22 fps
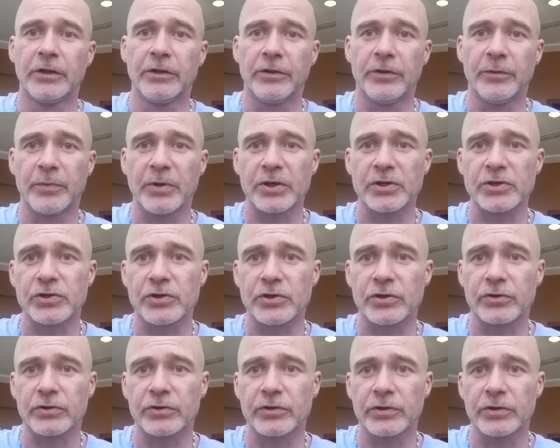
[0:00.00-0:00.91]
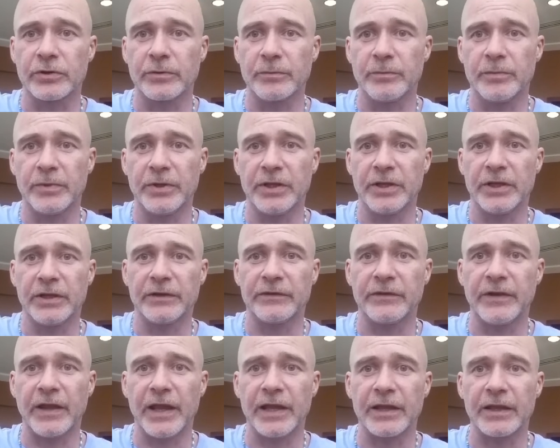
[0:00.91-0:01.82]
the picture being
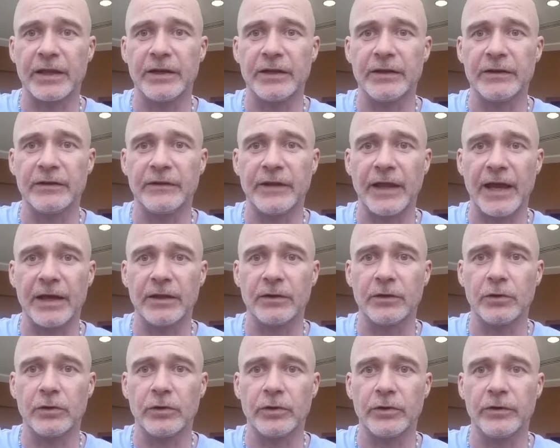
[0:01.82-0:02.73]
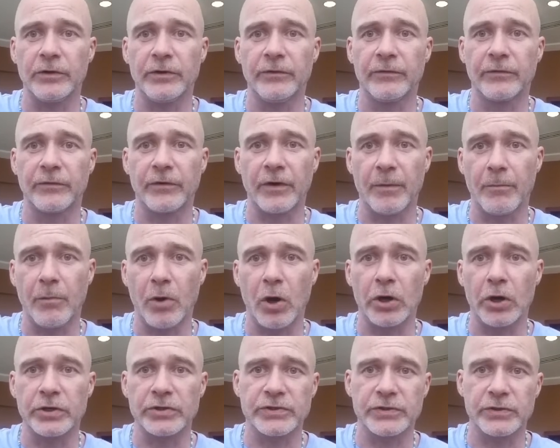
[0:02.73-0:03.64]
taken and downloaded from
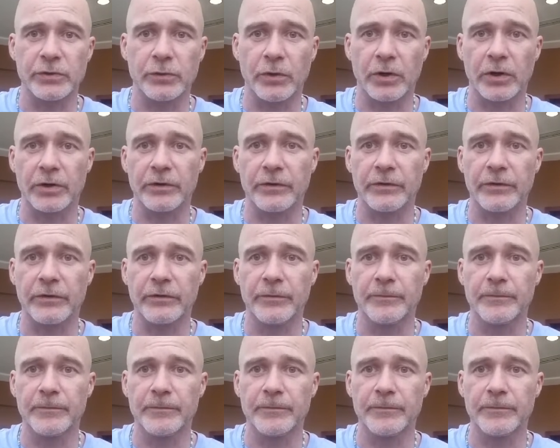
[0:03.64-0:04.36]
Mars to Earth.